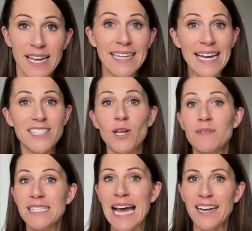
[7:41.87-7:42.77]
Next up,
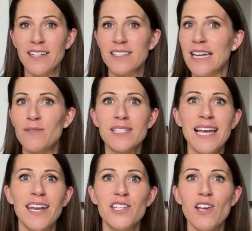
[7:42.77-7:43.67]
salads. Now,
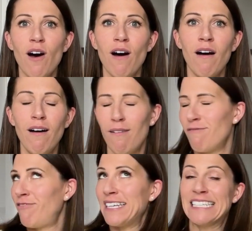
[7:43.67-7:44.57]
salads are
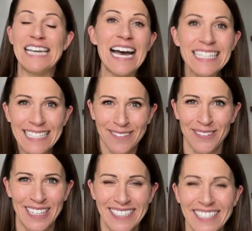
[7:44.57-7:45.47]
fantastic for
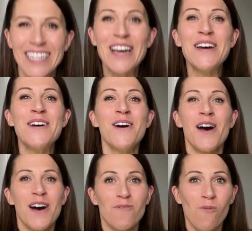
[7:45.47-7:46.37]
lunch.
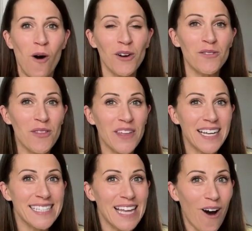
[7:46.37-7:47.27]
One of the
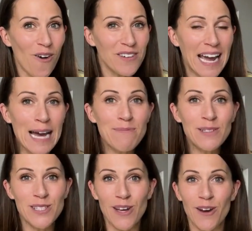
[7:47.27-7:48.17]
things that often happens
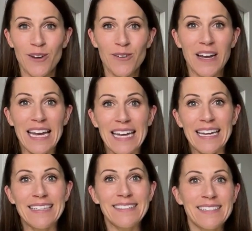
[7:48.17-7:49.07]
though
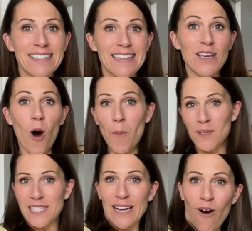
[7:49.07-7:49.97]
is the
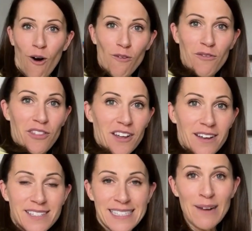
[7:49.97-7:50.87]
opposite of the
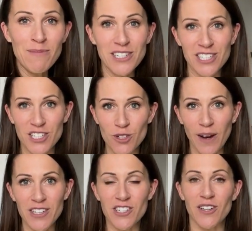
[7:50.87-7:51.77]
sandwich
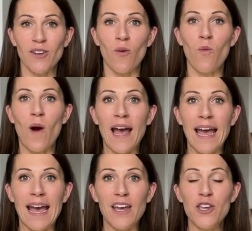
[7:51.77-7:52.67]
situation
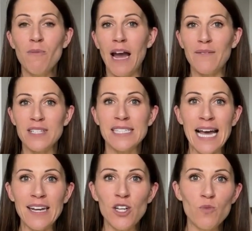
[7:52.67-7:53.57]
where you might have a
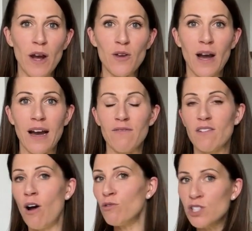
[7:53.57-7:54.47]
salad where you have
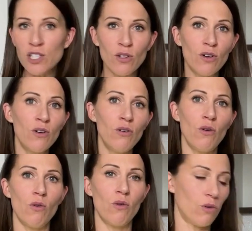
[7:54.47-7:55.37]
coleslaw
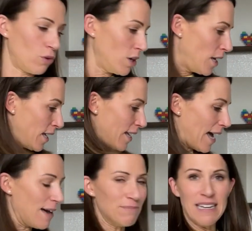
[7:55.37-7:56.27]
or
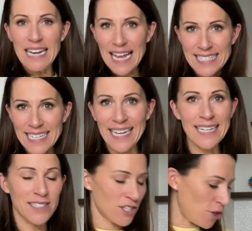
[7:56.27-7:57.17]
um,
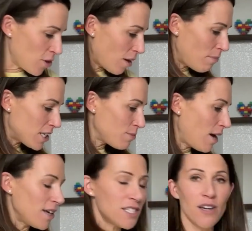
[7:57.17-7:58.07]
lettuce, cucumber,
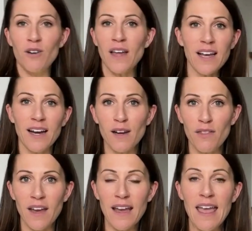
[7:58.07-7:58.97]
tomato, that kind of
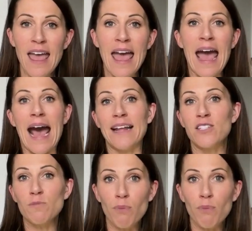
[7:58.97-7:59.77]
thing, and some